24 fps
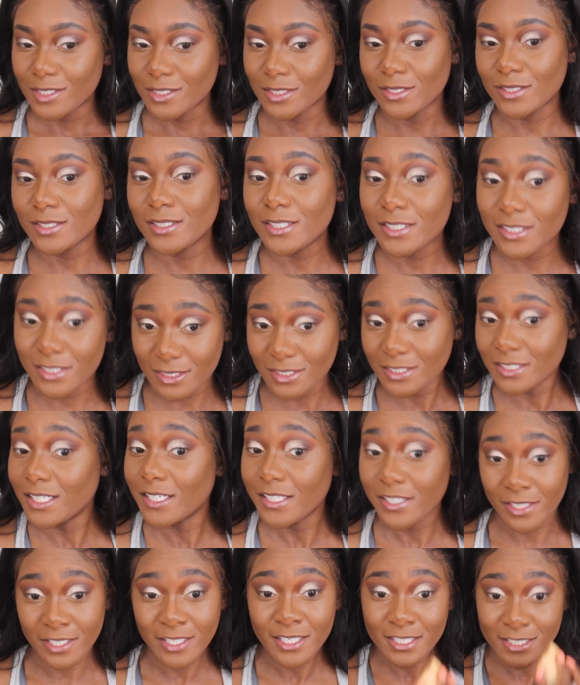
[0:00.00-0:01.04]
You're
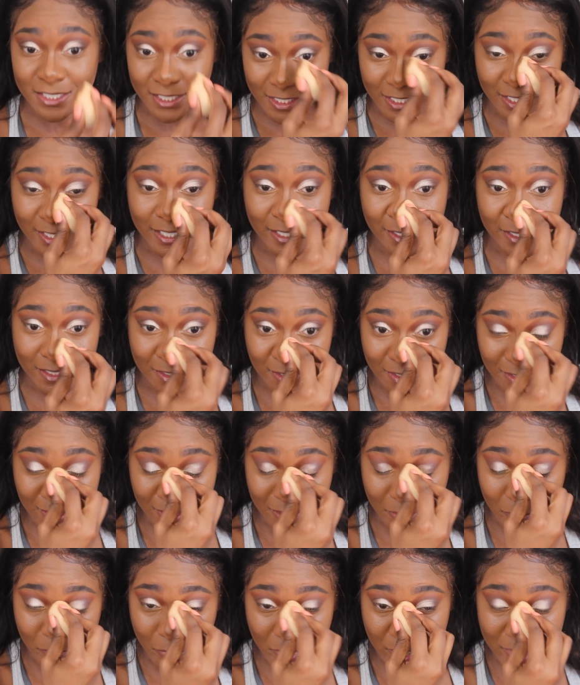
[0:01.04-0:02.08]
legit
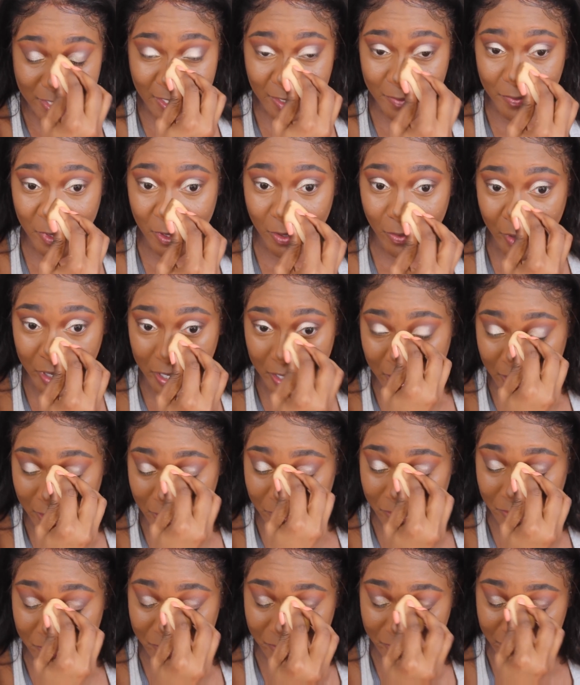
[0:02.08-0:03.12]
impressing me right
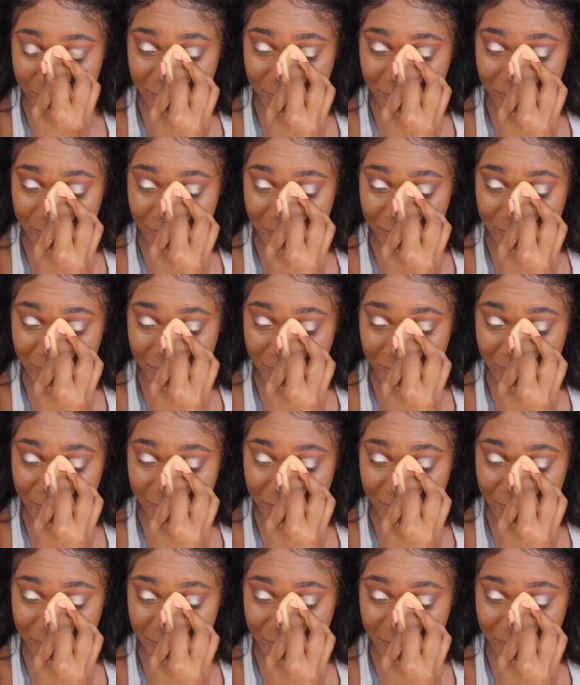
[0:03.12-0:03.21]
now.